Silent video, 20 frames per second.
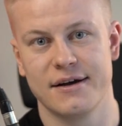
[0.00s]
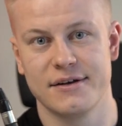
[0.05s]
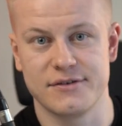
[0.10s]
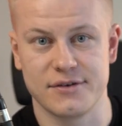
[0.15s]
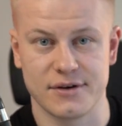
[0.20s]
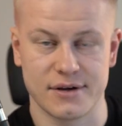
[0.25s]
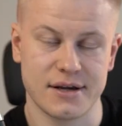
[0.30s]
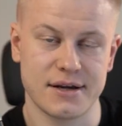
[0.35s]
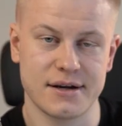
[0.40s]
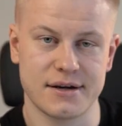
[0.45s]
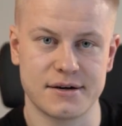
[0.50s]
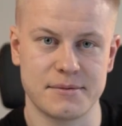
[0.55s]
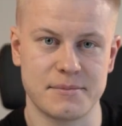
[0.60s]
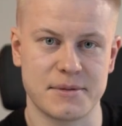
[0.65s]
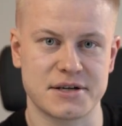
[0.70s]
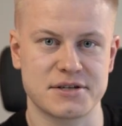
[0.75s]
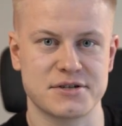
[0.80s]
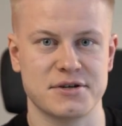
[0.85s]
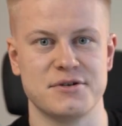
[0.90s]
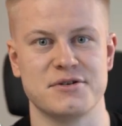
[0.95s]
to here,
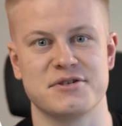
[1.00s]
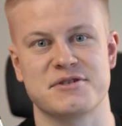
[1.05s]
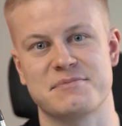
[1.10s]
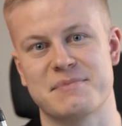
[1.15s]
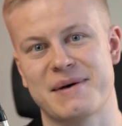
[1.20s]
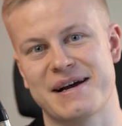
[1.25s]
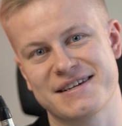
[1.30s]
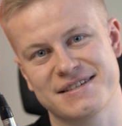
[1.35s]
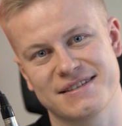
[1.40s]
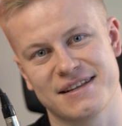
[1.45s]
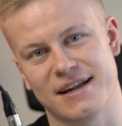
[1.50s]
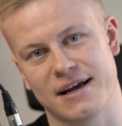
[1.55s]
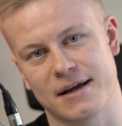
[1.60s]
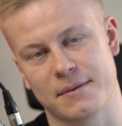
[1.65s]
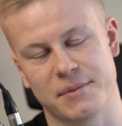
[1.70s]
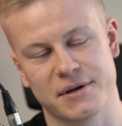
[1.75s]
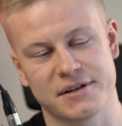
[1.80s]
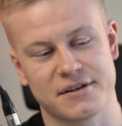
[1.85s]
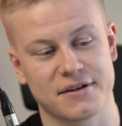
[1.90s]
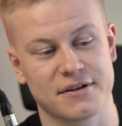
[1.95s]
make sure you smash the
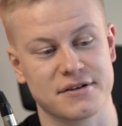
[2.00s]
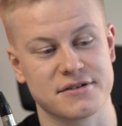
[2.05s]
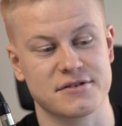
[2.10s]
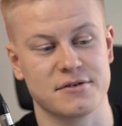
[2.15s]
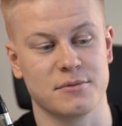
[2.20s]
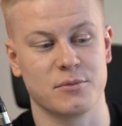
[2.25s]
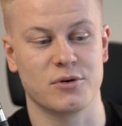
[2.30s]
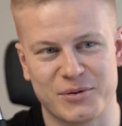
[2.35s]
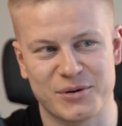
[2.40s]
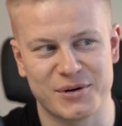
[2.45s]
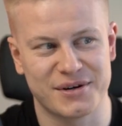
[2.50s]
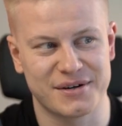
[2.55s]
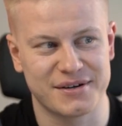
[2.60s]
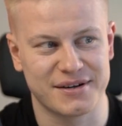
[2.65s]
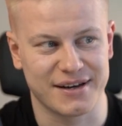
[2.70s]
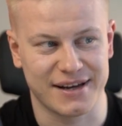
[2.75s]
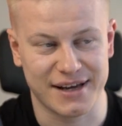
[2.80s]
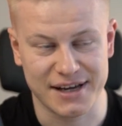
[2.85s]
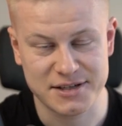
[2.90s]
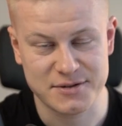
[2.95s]
like button, because the
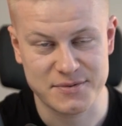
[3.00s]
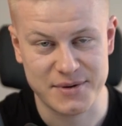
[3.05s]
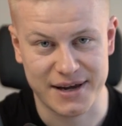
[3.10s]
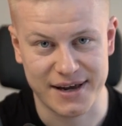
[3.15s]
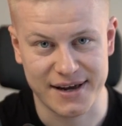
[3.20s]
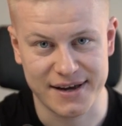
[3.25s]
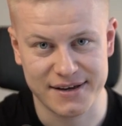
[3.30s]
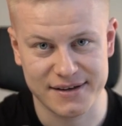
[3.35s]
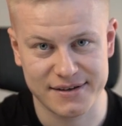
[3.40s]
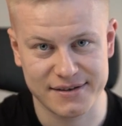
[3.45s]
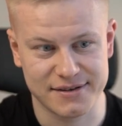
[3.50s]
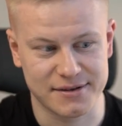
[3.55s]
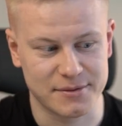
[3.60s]
more likes we get,